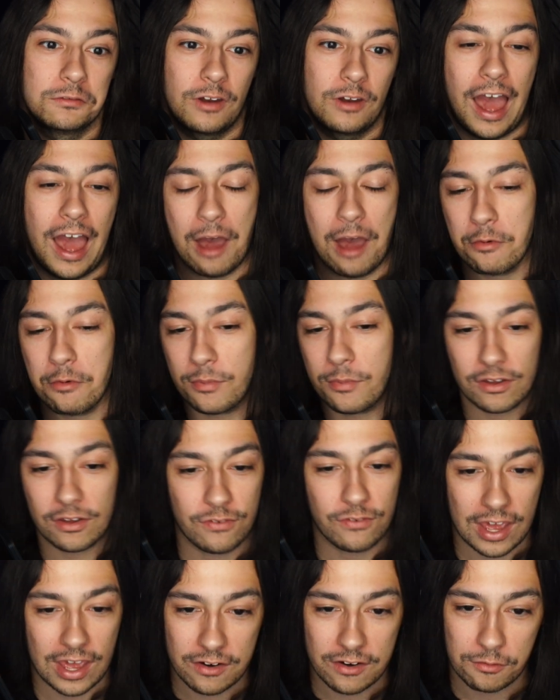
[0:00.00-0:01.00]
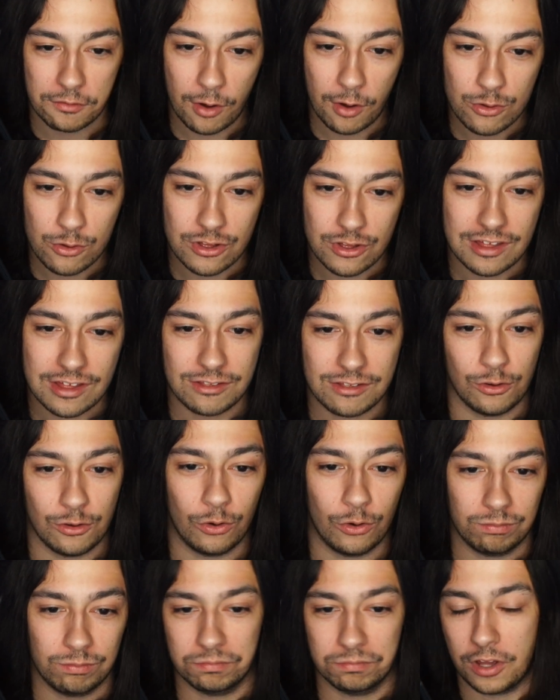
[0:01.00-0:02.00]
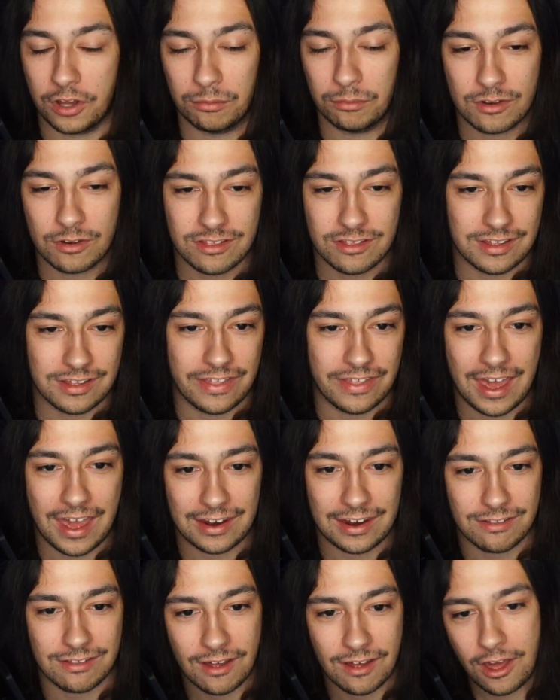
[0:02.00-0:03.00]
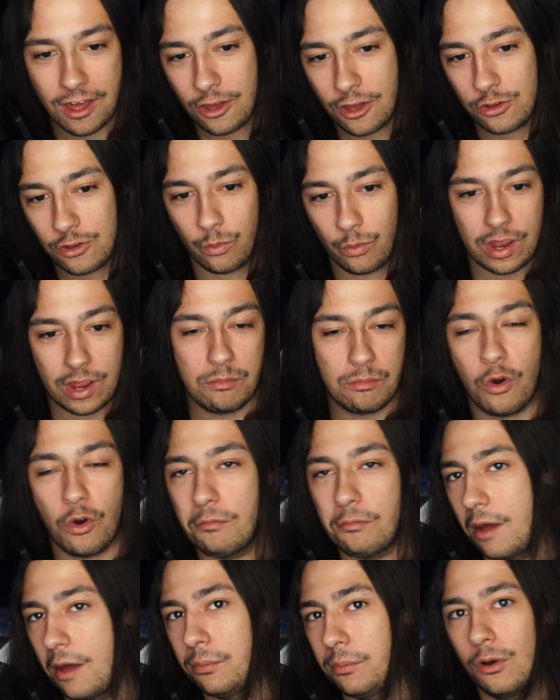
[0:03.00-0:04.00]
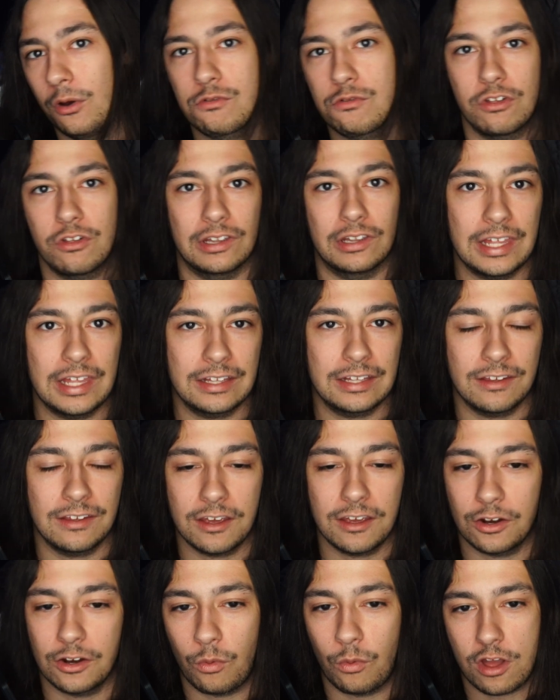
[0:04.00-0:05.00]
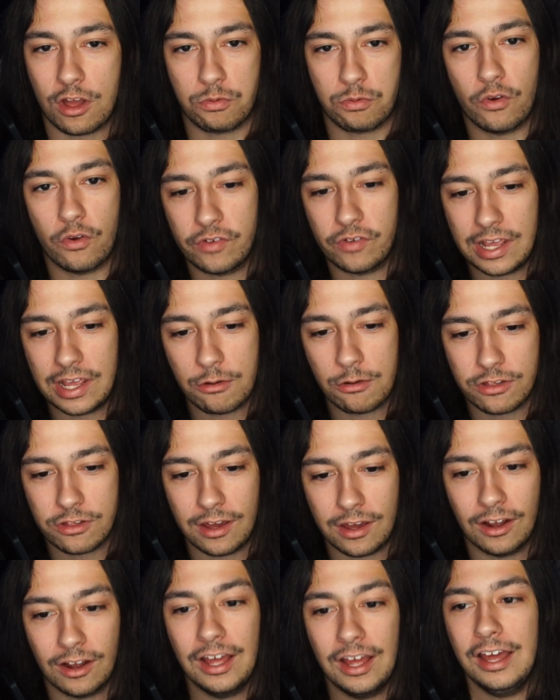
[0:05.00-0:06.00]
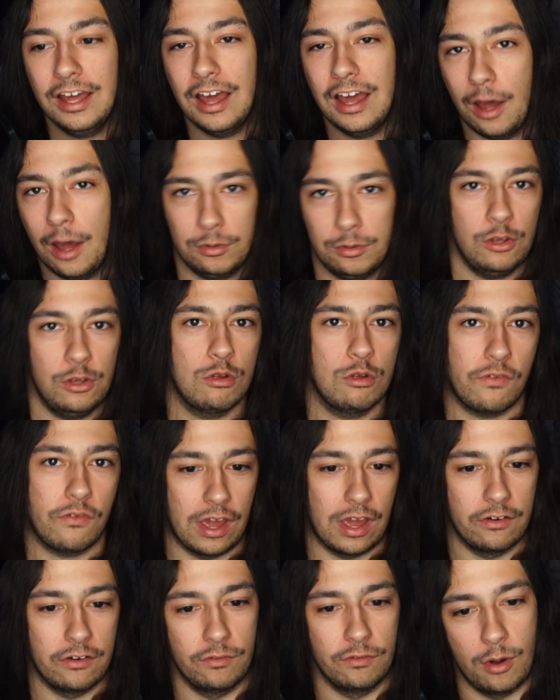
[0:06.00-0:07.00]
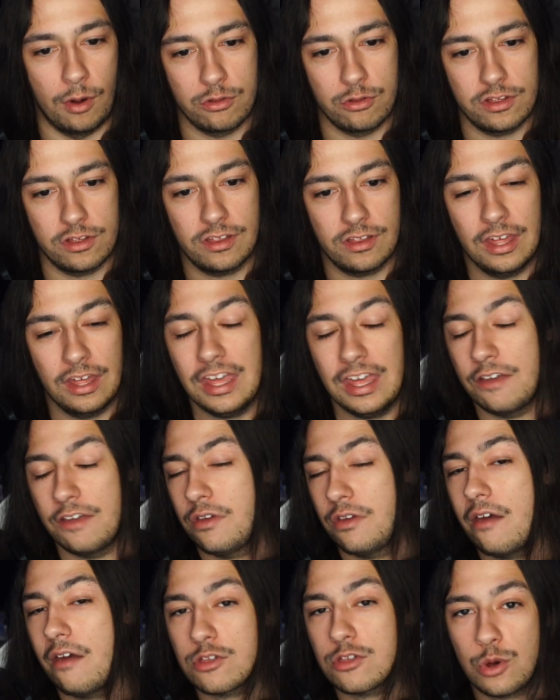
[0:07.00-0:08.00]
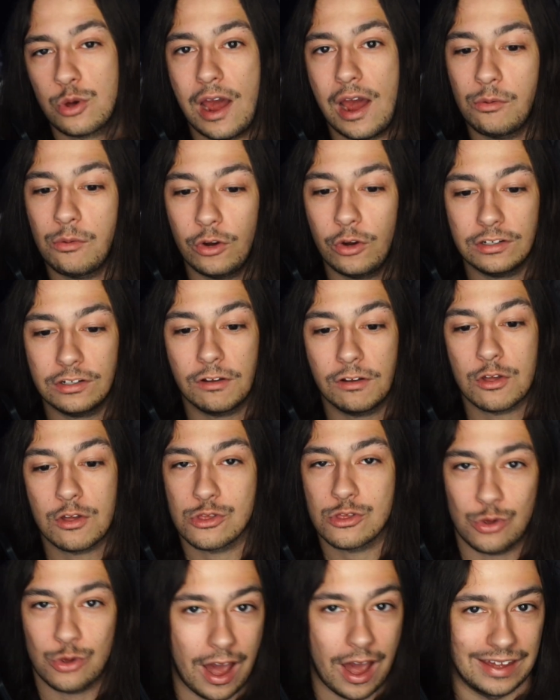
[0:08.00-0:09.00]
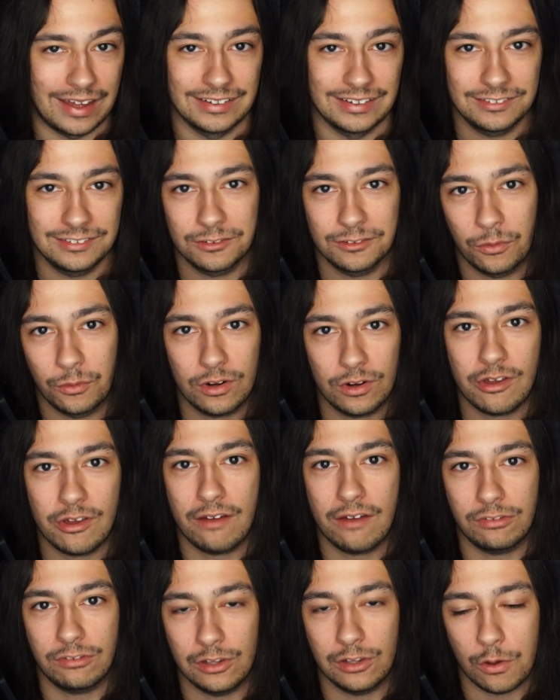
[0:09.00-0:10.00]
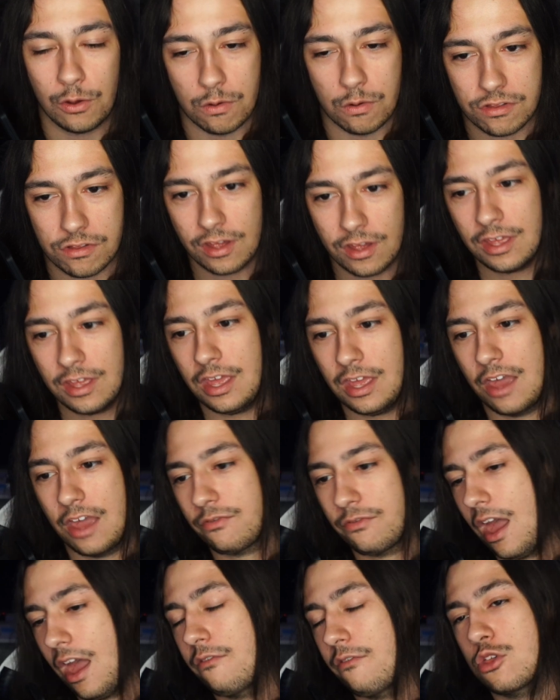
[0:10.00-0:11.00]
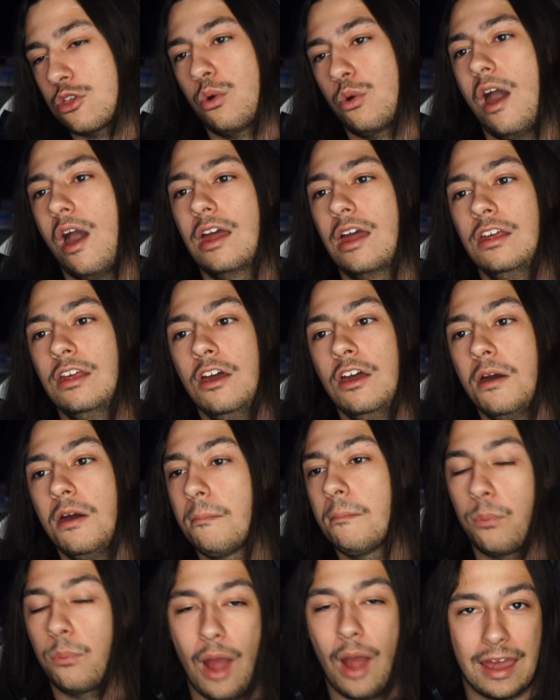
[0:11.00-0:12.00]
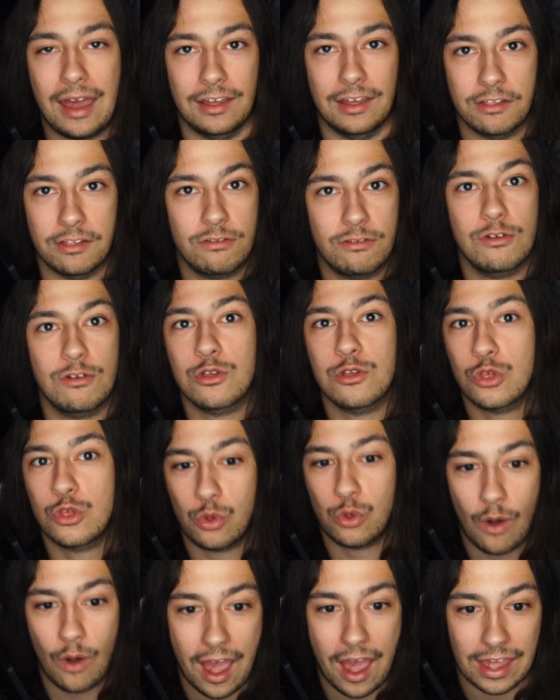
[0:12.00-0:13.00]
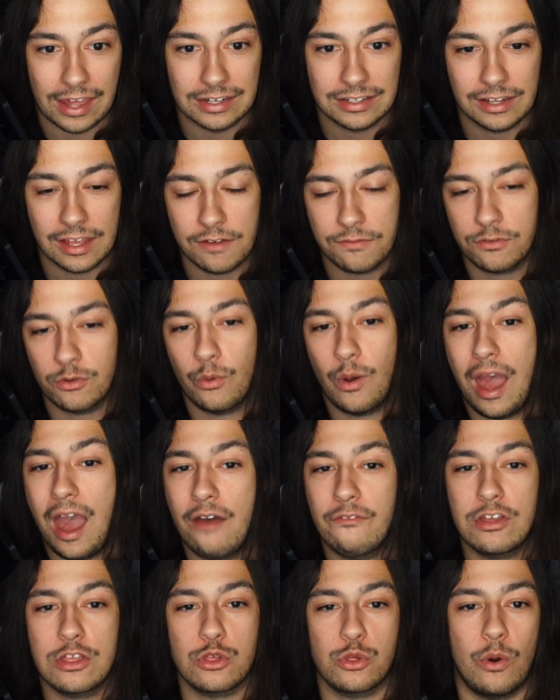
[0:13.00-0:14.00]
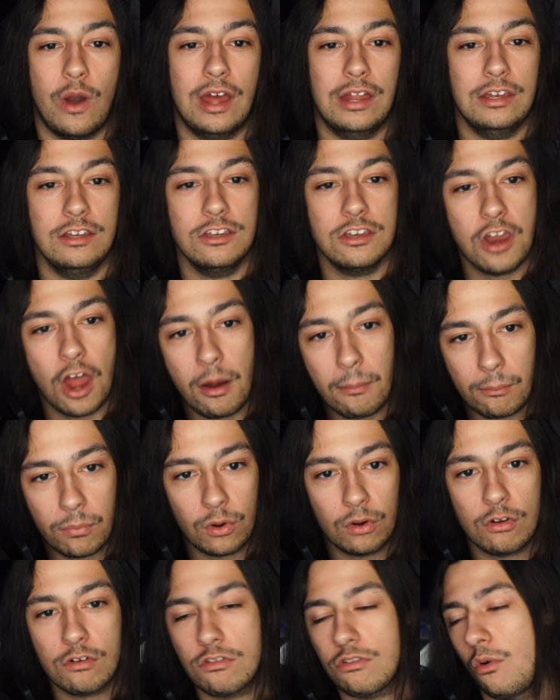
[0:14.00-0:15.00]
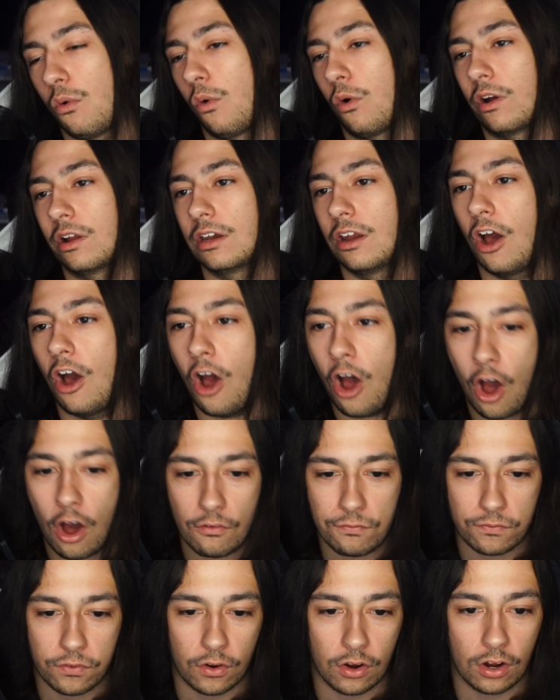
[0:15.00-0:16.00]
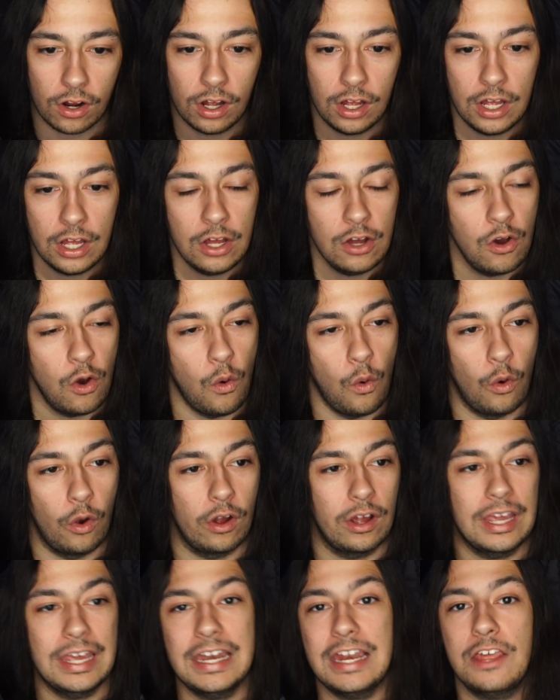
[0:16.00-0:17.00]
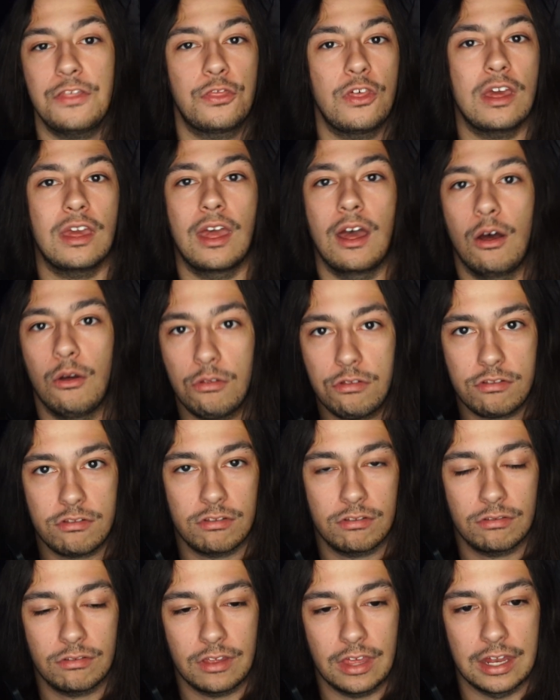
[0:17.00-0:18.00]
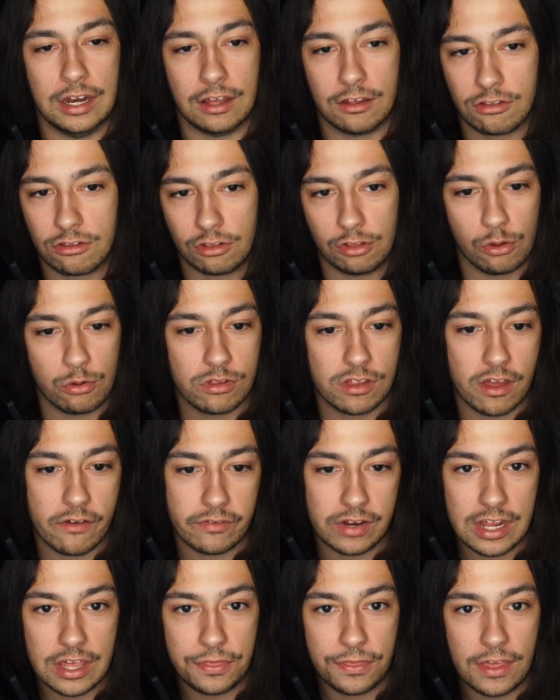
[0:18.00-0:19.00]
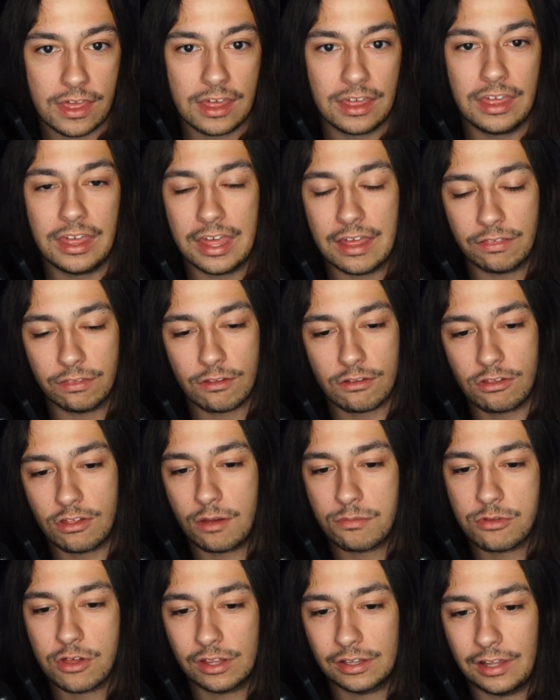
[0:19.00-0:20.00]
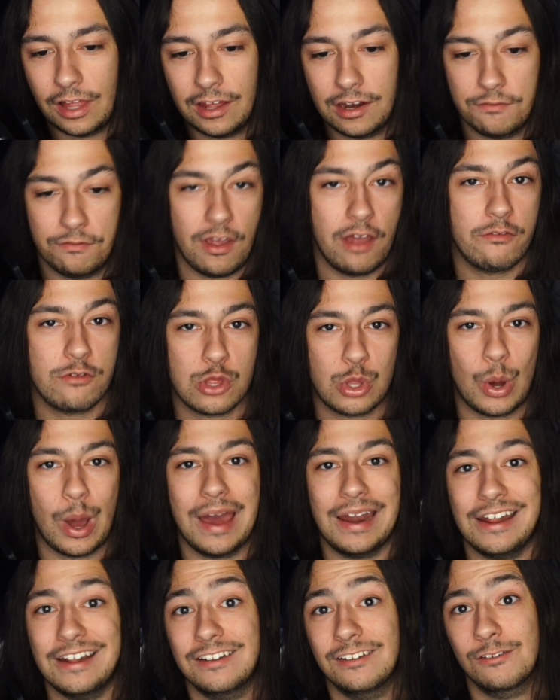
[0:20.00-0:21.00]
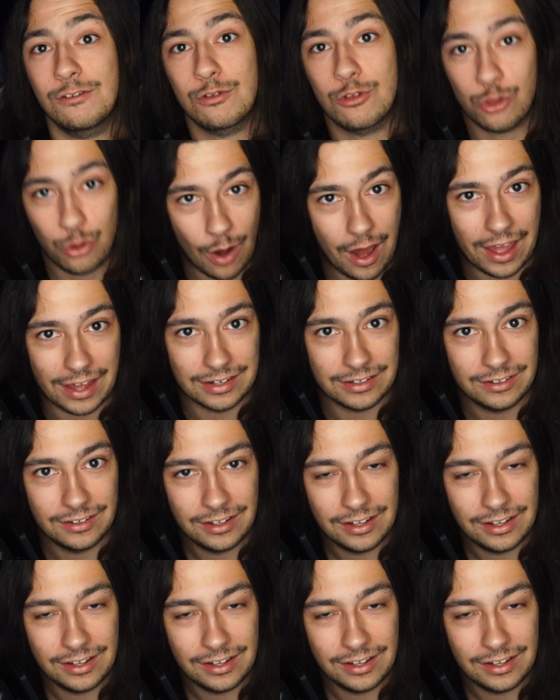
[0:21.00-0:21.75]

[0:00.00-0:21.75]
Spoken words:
I'm a big fan of emojis. You'll come to see that as you read more of my posts on LinkedIn or watch more videos here. I'm a huge fan of emojis. If you haven't tried one, try it. What do you have to lose? If you haven't tried brackets, try it. If you haven't tried numbers or an offer or anything else, an exclusivity thing in the subject line, if you haven't tried it, try it.